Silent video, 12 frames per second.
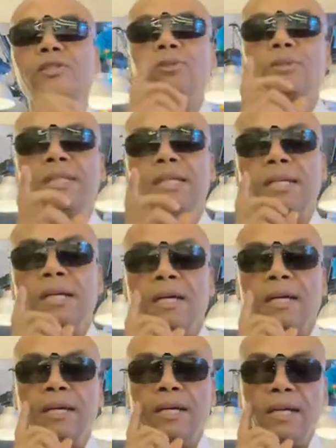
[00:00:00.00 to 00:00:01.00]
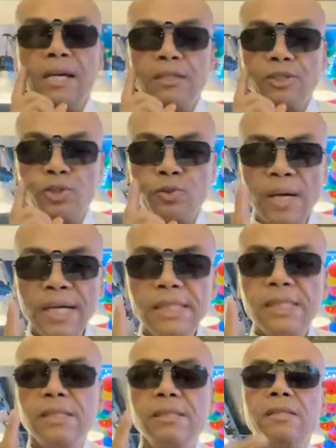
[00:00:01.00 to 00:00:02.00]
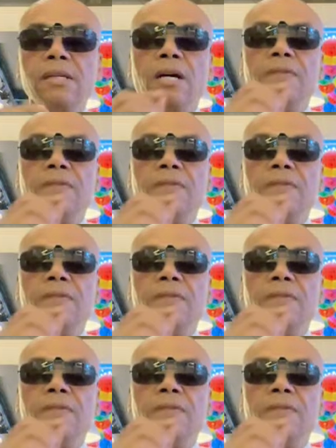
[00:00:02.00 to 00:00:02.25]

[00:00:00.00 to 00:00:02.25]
to the instructions